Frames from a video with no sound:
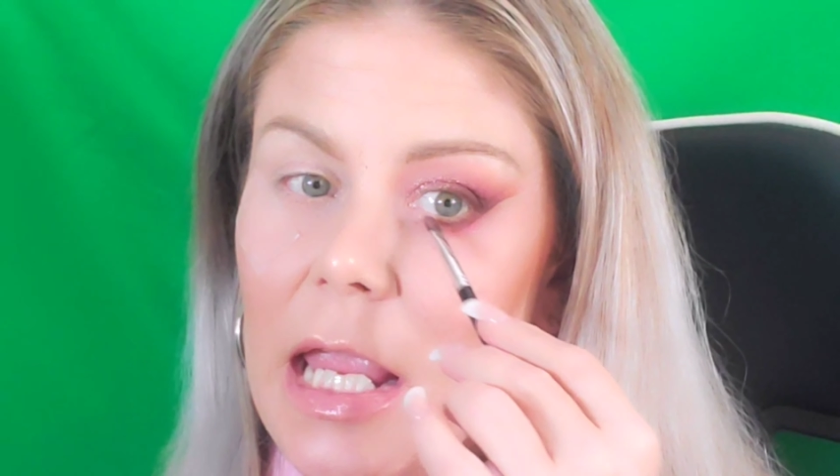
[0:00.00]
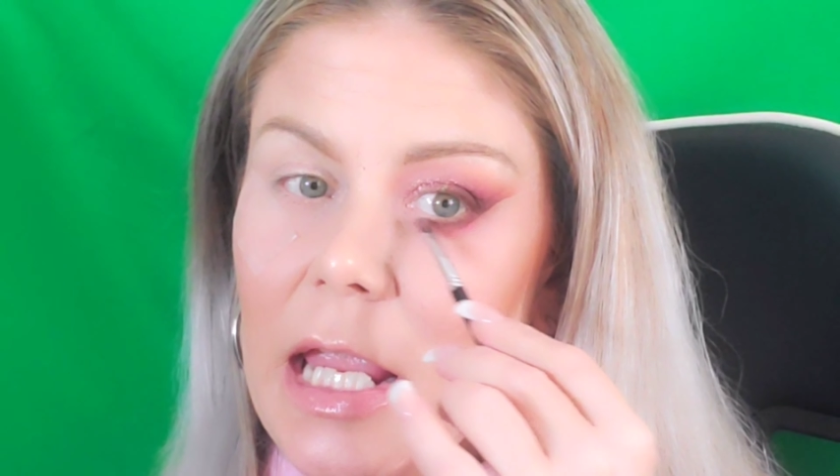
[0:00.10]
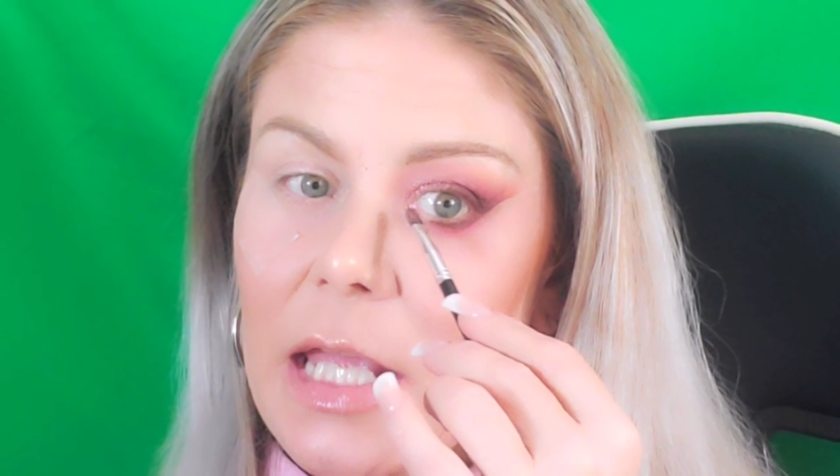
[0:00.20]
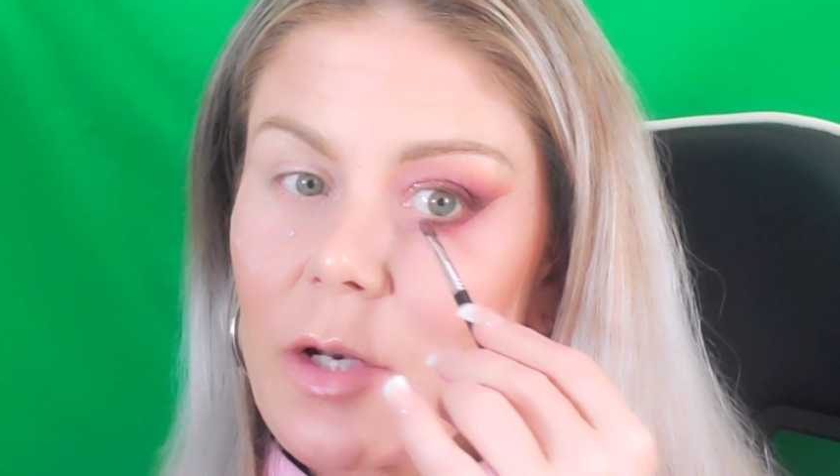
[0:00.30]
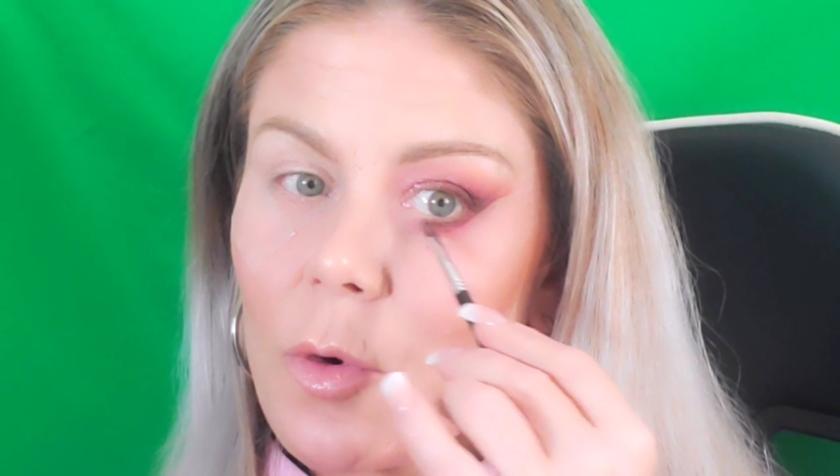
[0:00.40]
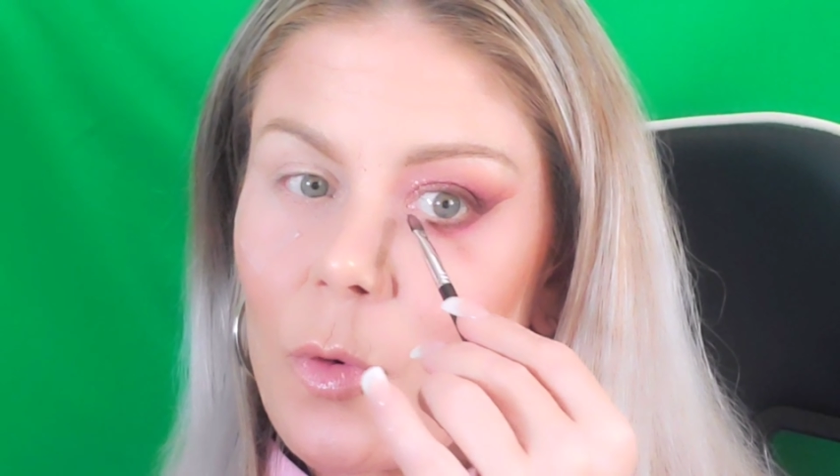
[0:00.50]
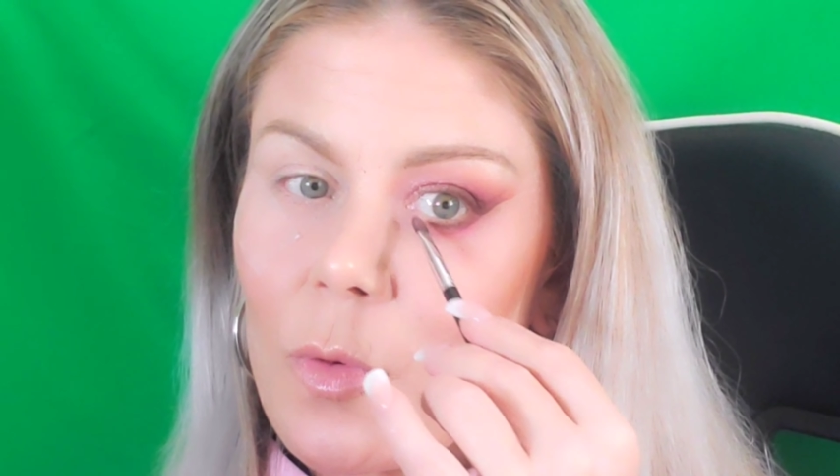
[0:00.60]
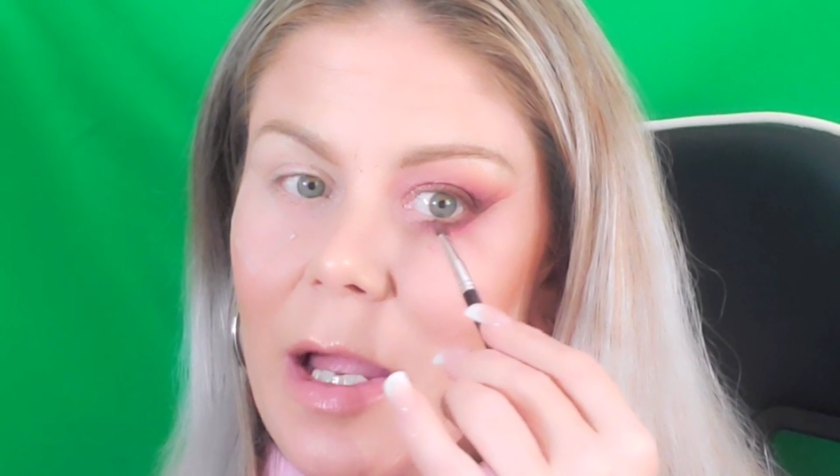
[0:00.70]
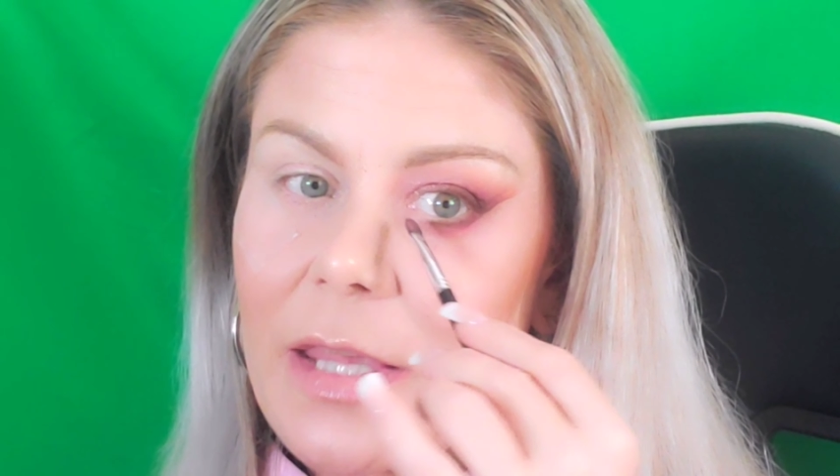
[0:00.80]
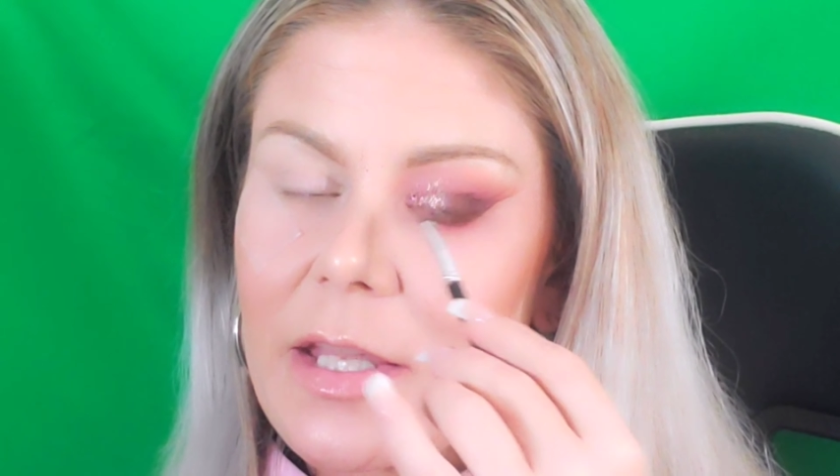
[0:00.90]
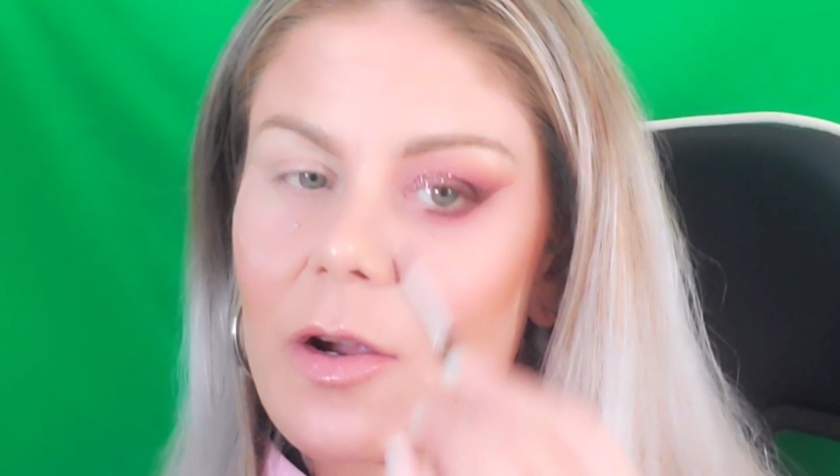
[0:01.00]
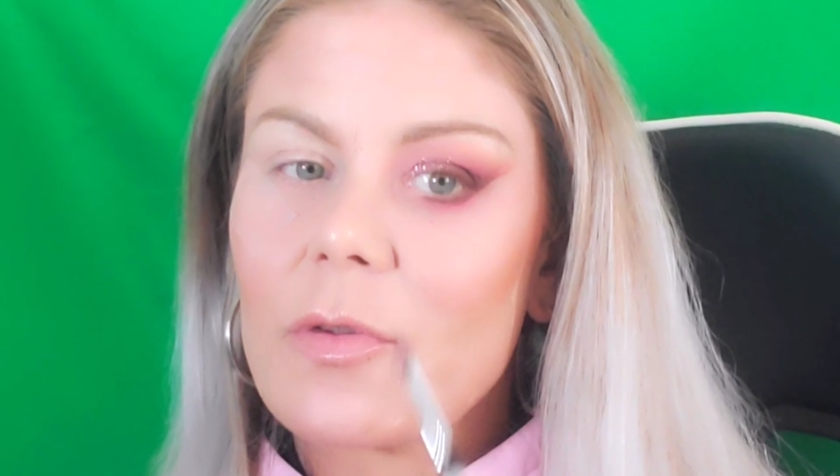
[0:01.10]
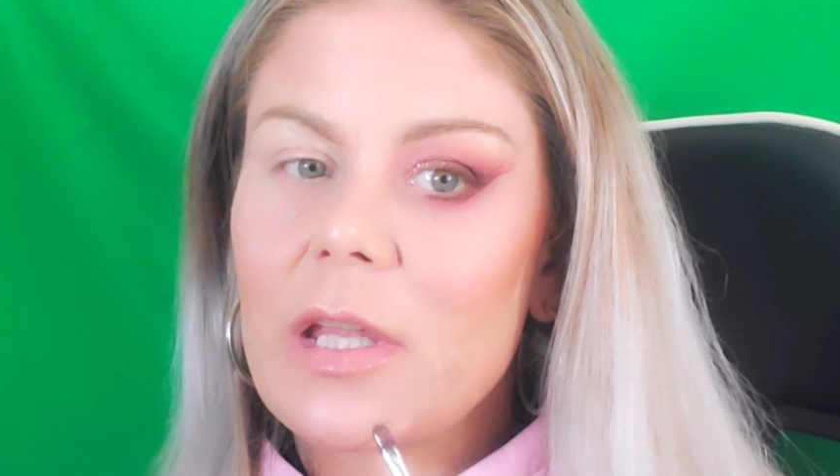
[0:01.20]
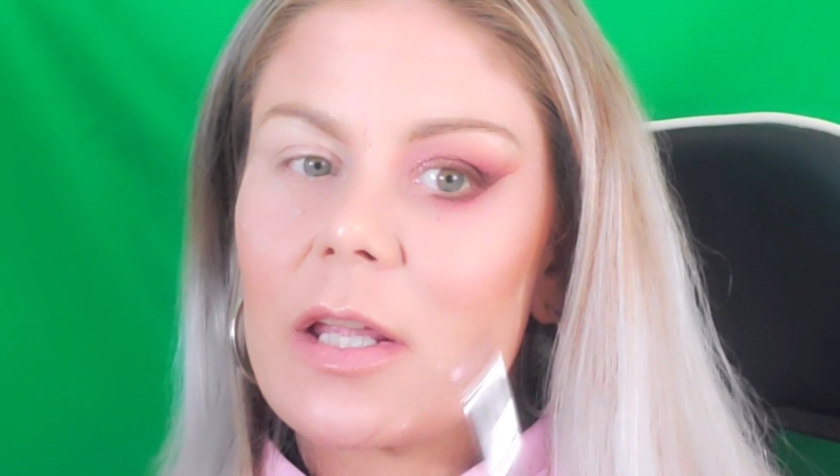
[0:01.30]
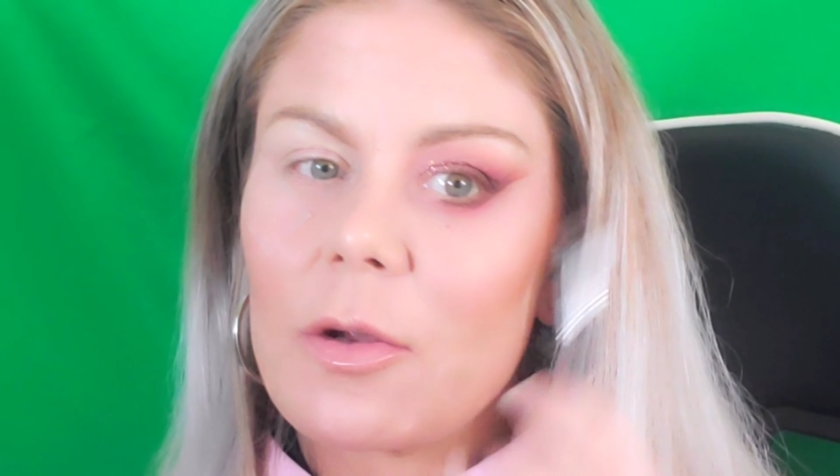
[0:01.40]
and right
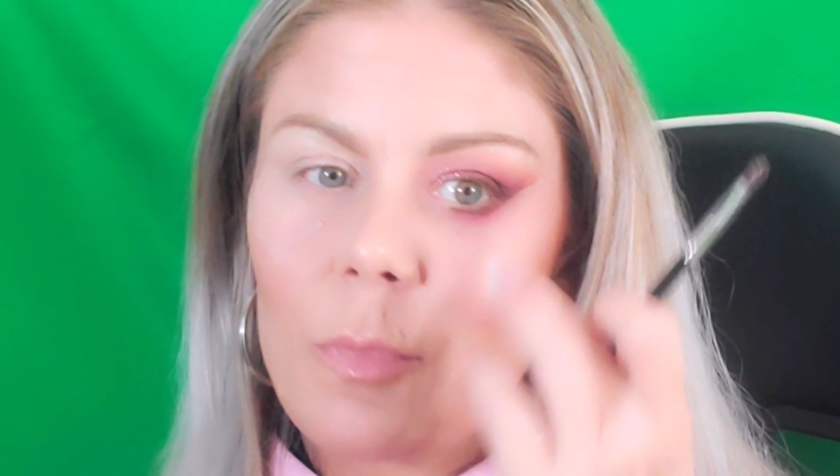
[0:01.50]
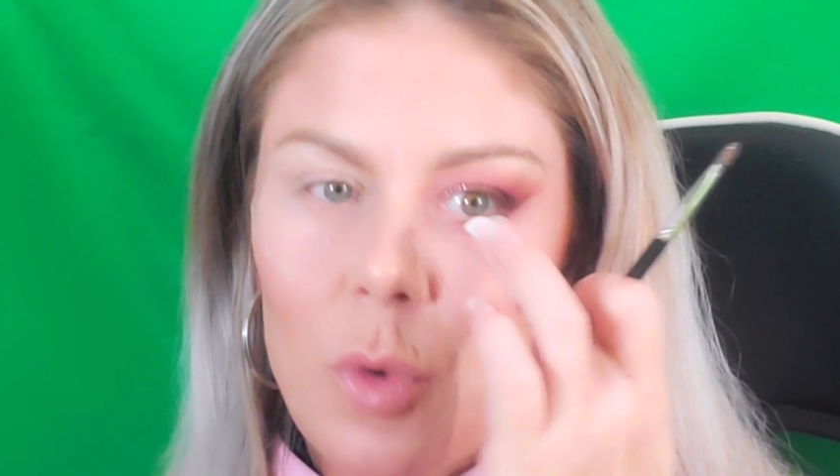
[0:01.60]
there on the inner